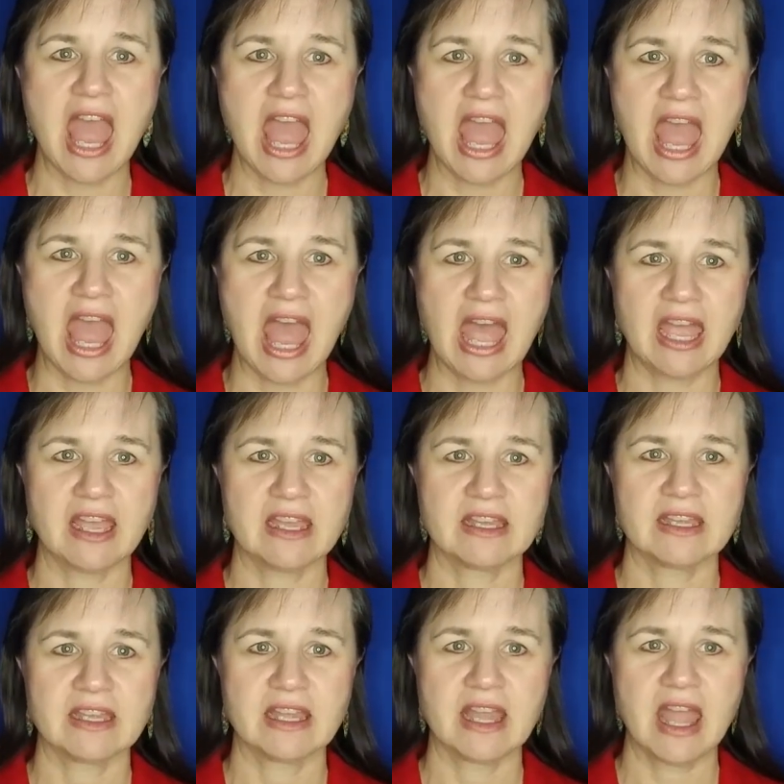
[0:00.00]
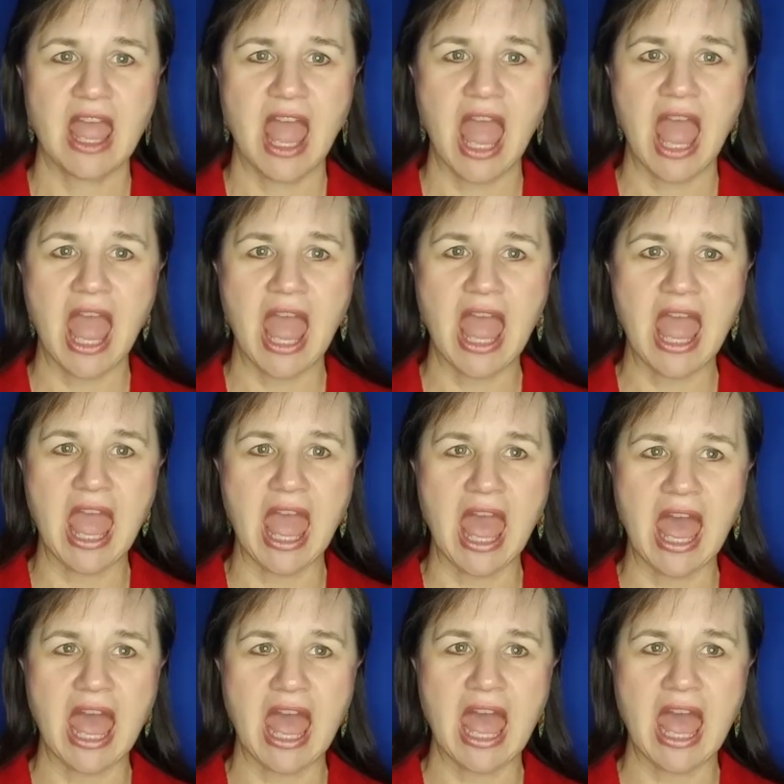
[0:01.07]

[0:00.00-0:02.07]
Eh, eh.